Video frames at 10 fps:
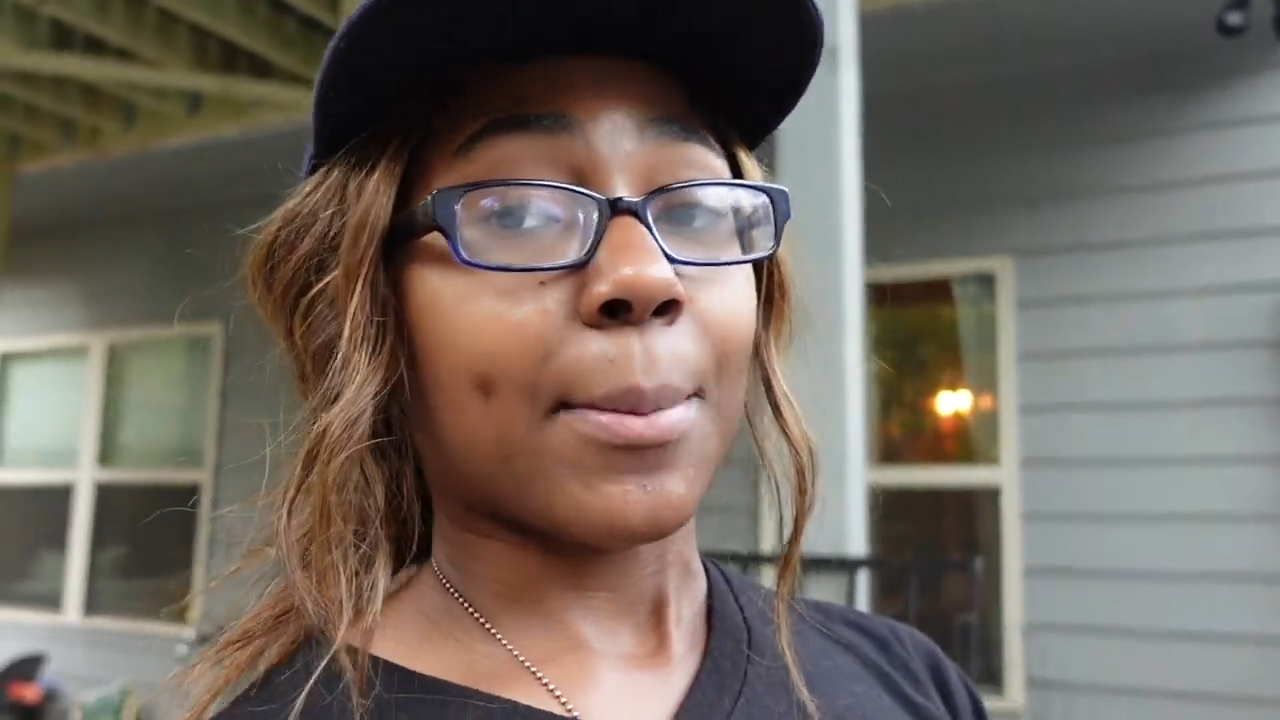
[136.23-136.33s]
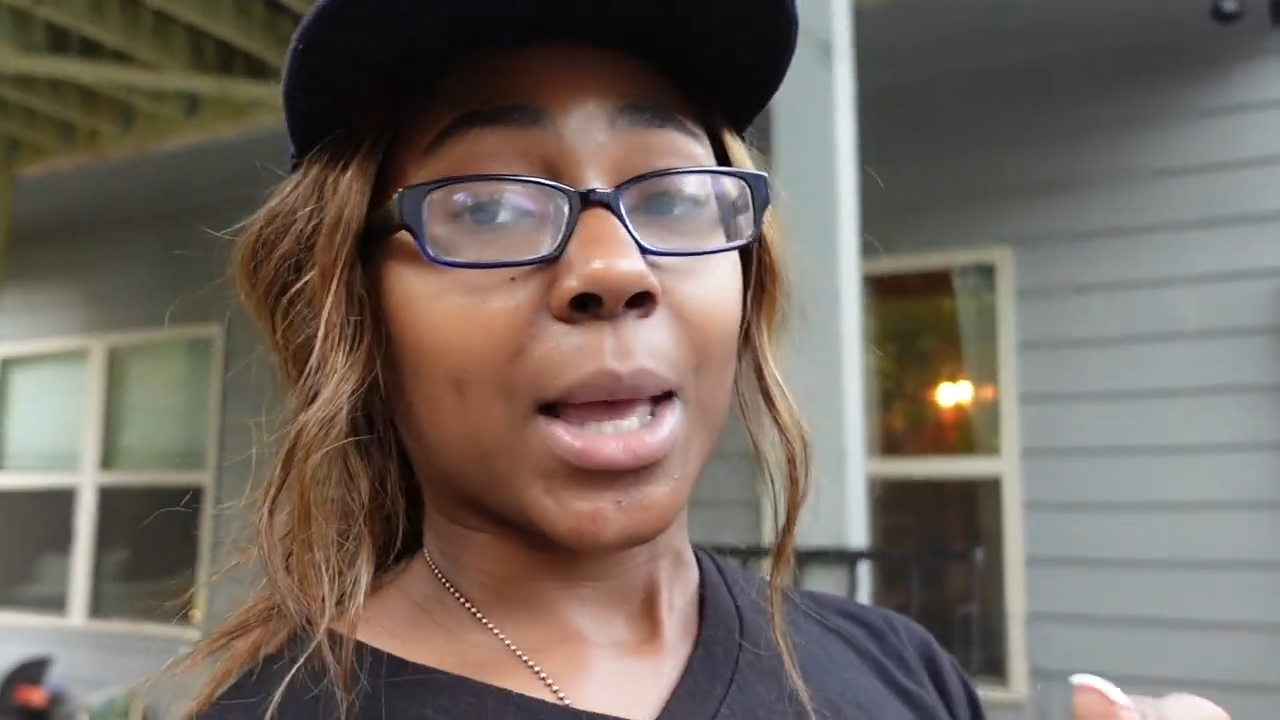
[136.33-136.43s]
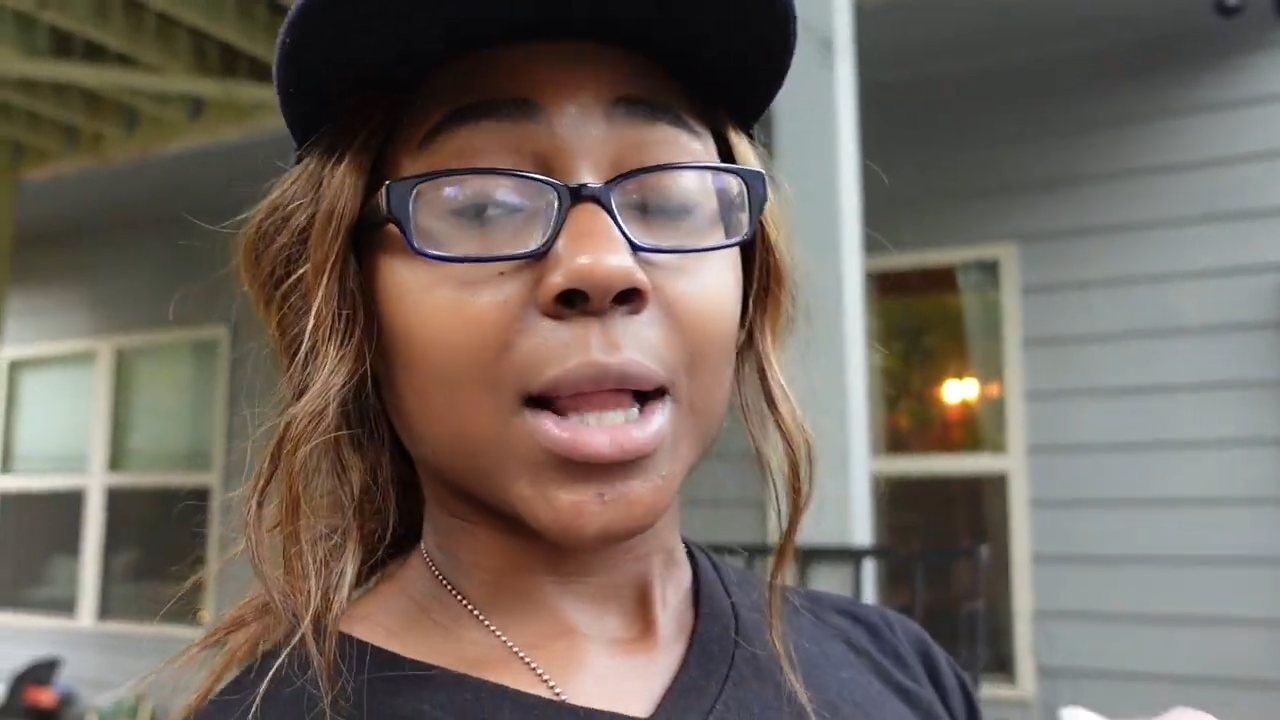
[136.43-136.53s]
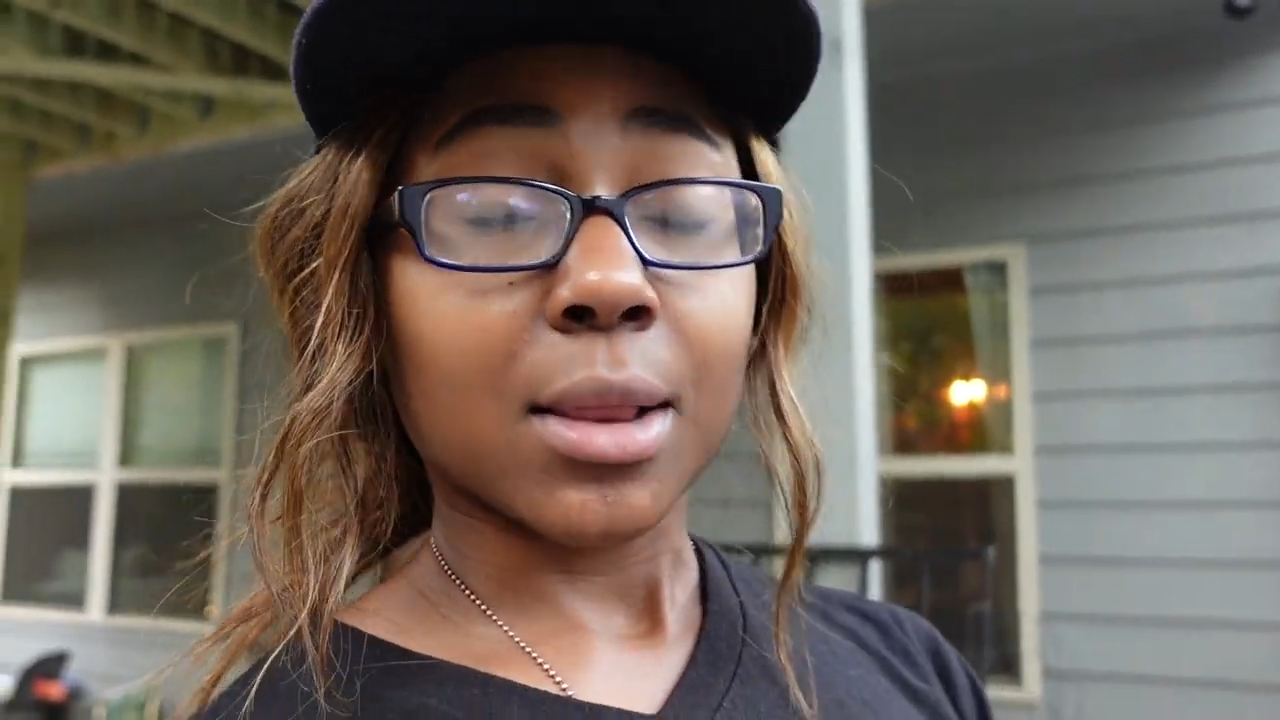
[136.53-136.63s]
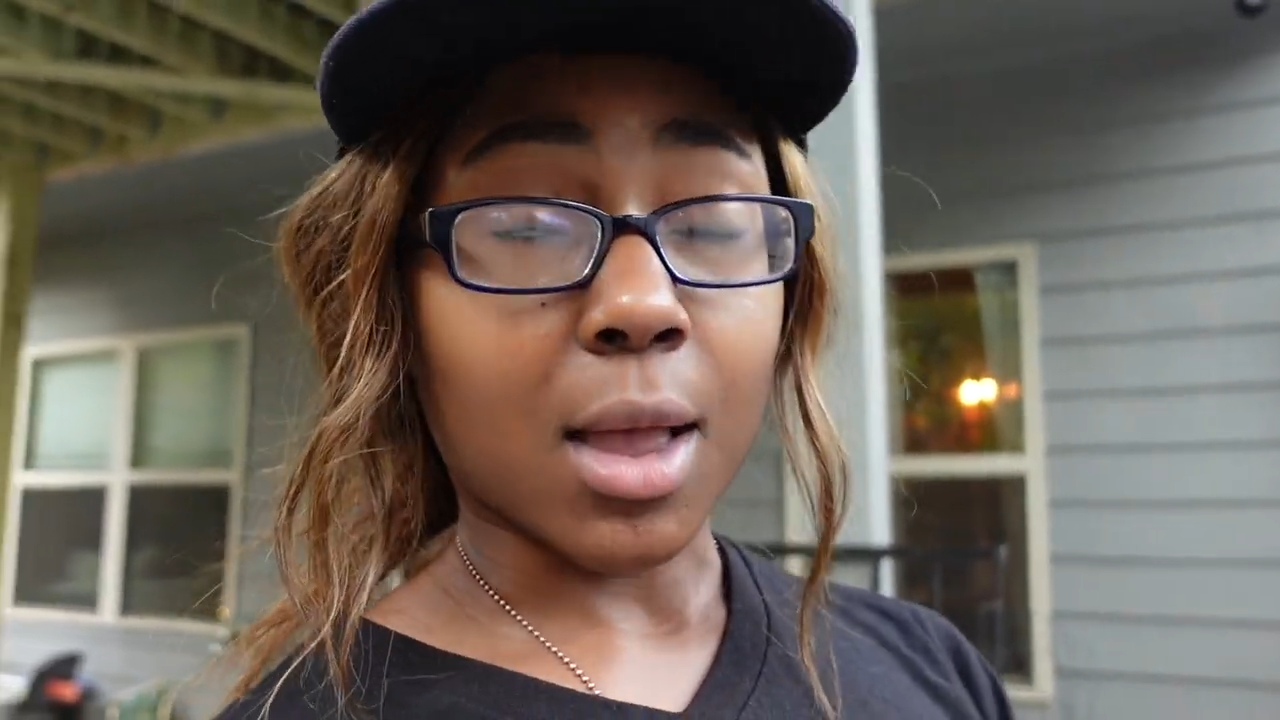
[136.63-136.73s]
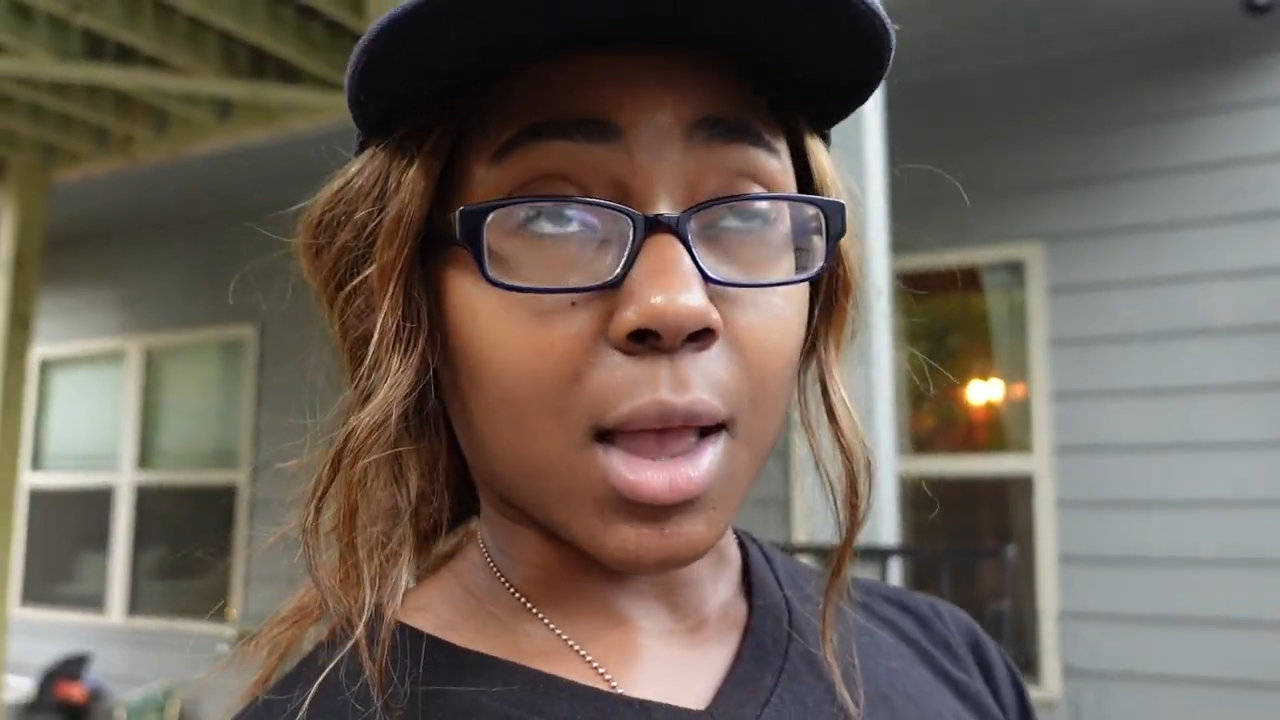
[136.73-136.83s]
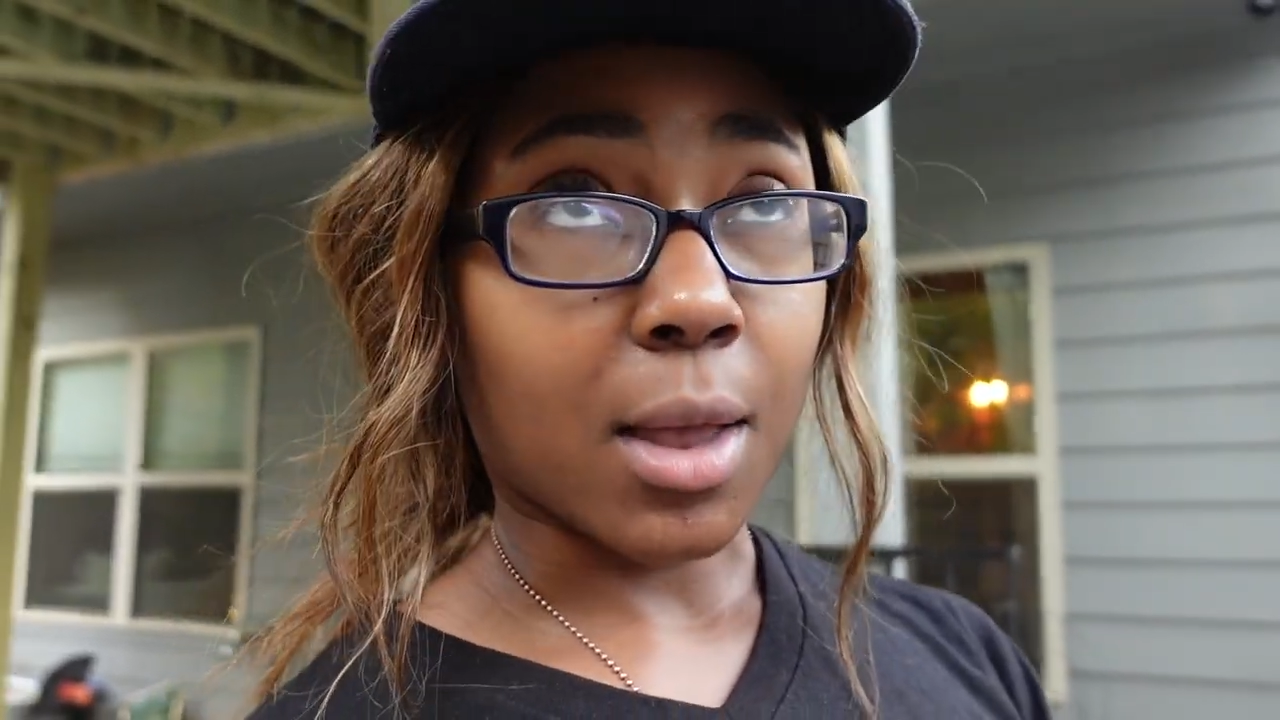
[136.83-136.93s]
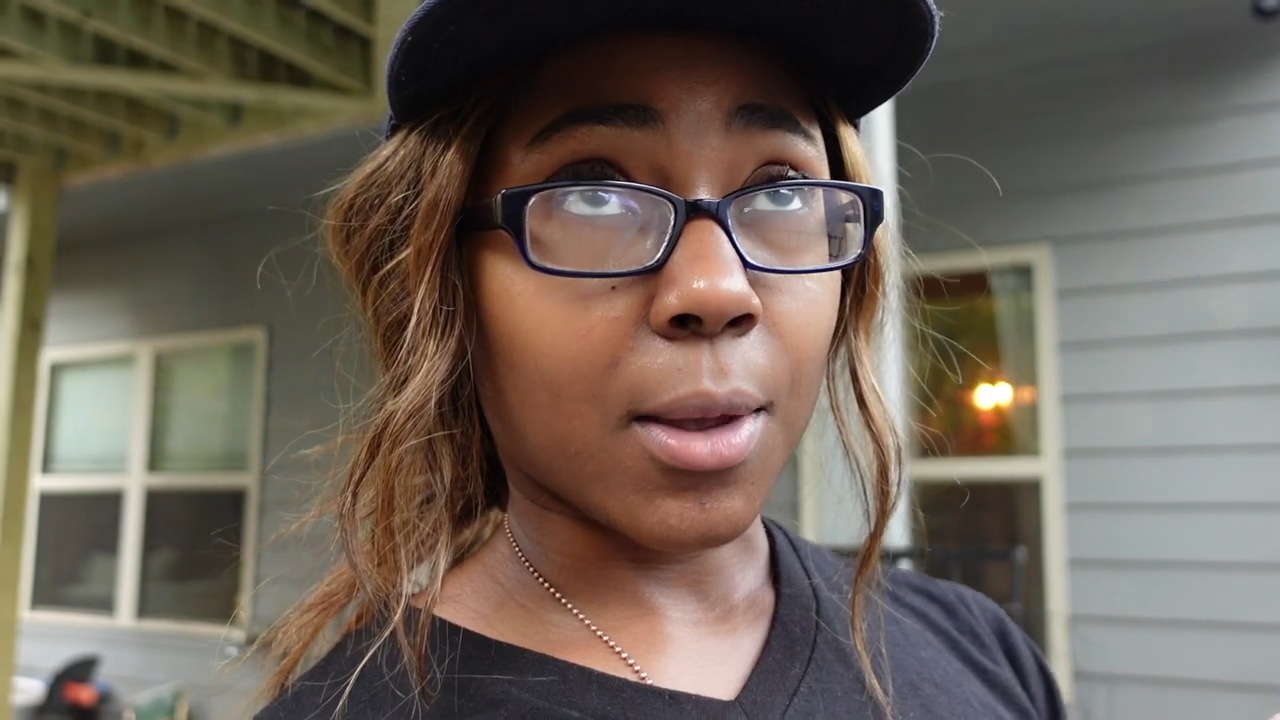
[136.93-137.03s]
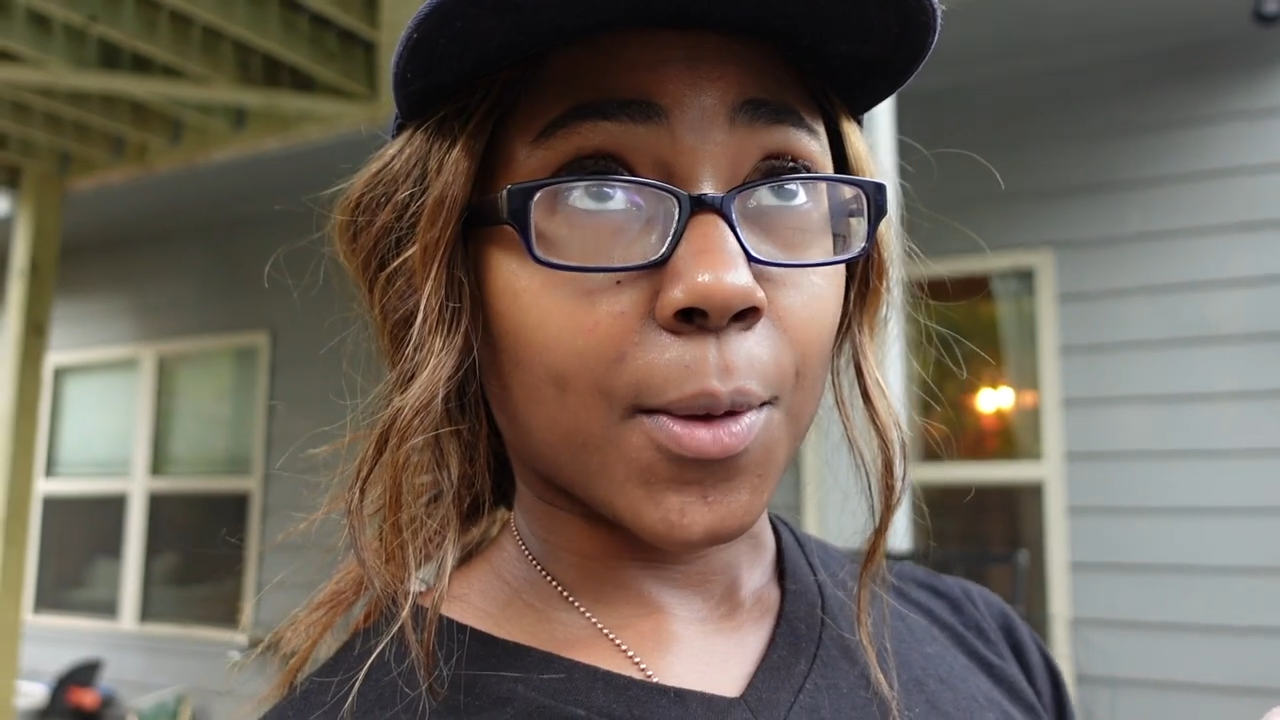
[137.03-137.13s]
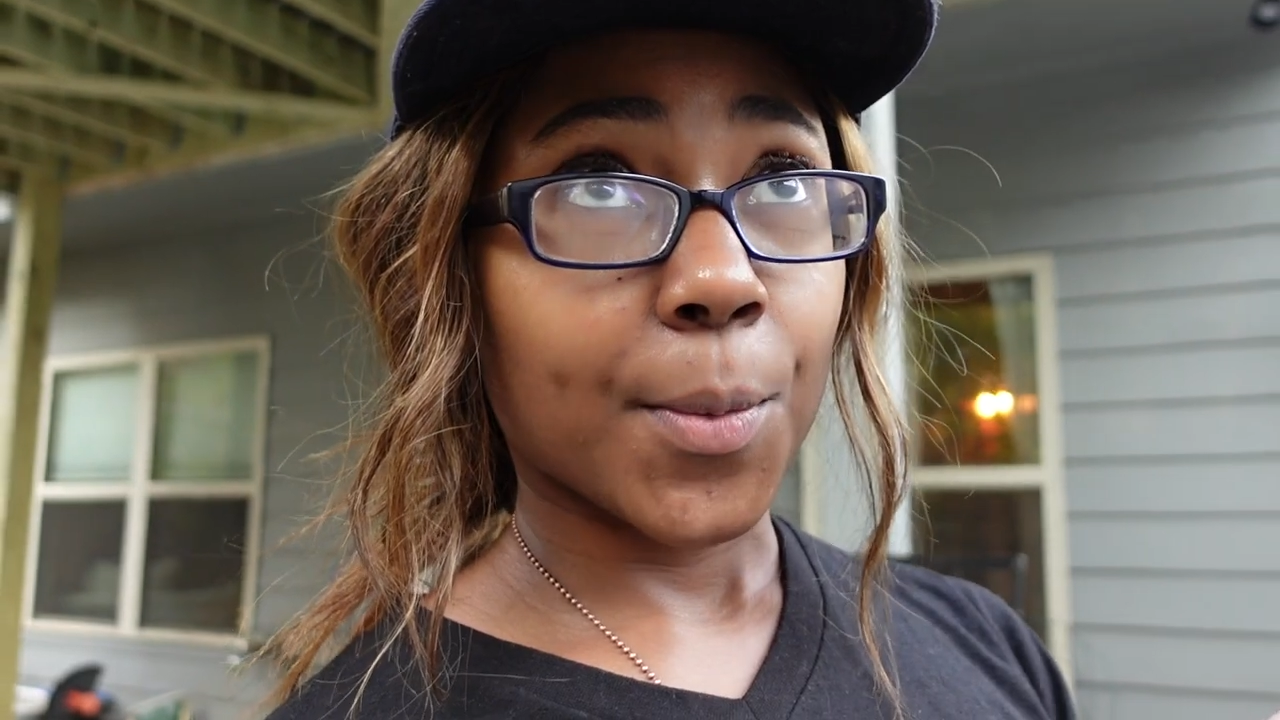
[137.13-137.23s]
my
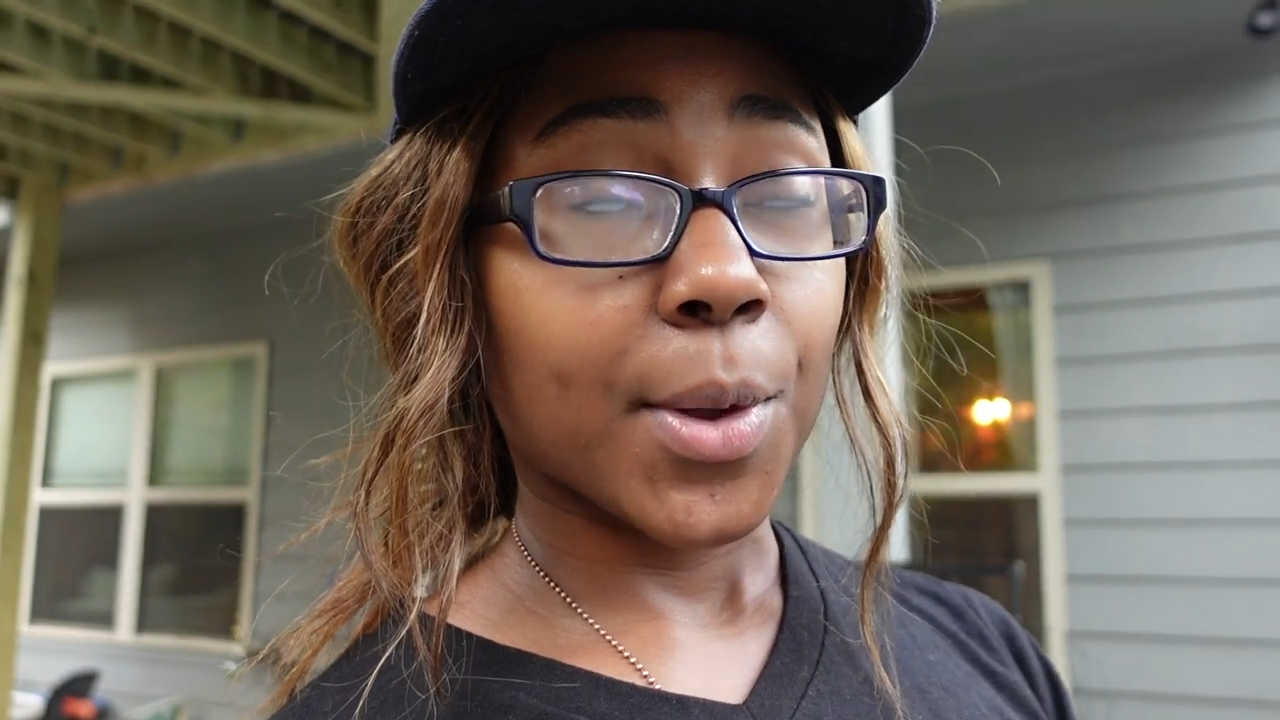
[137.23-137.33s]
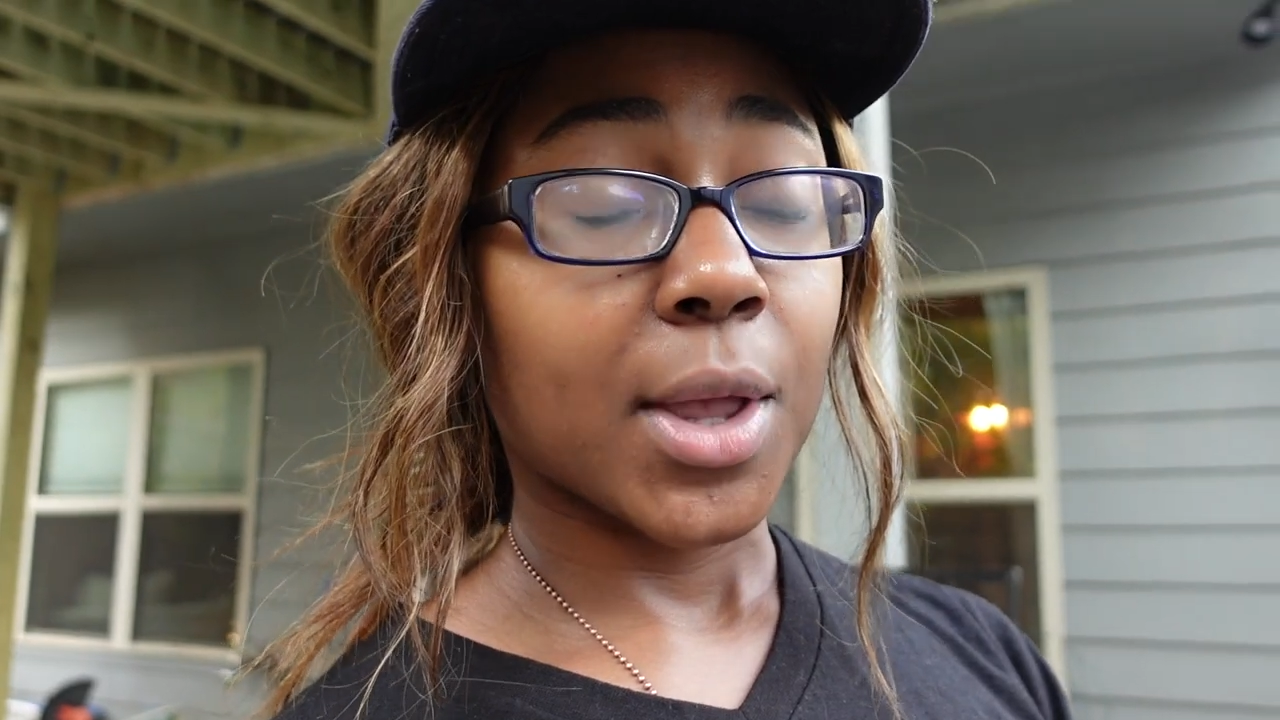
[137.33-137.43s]
club.